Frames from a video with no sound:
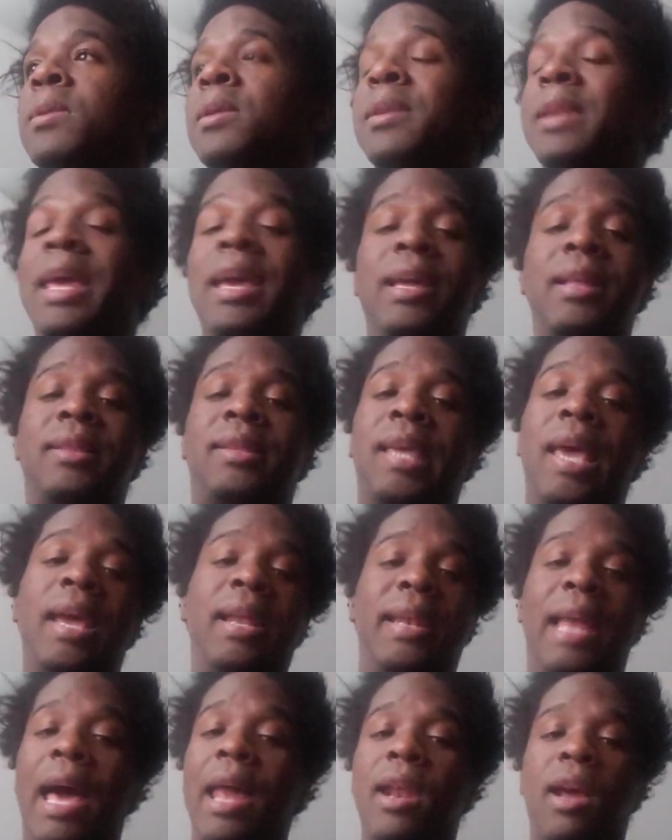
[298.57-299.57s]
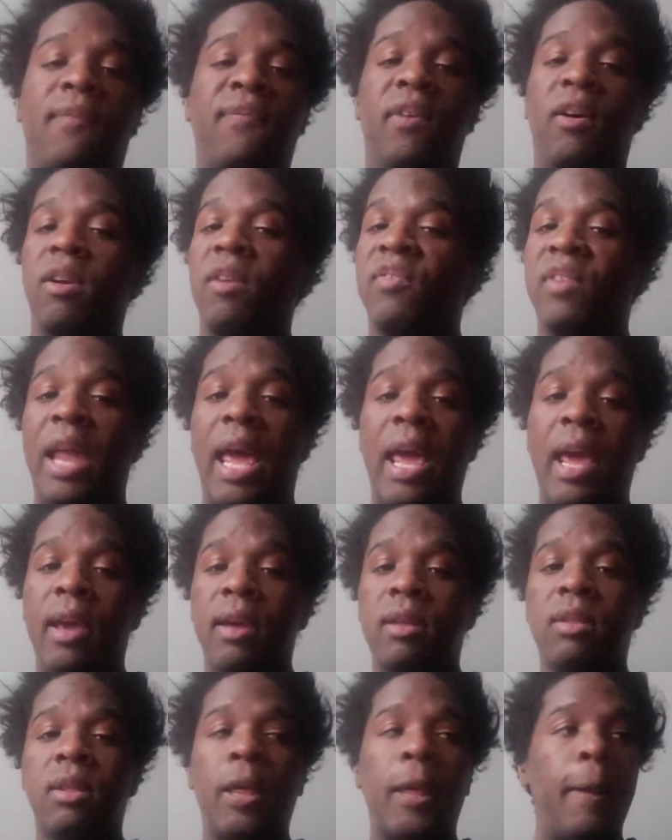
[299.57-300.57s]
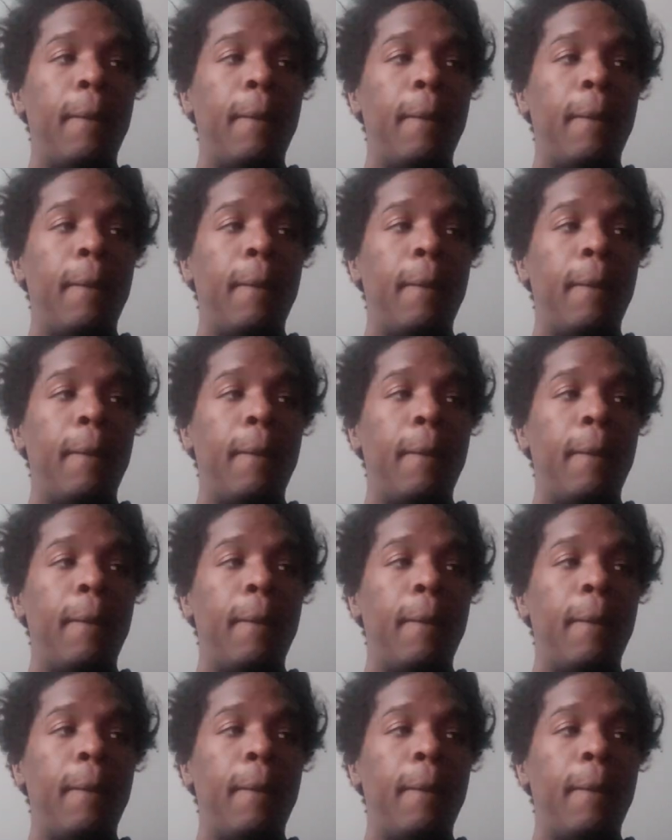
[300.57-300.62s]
they can take down the Confederate flags.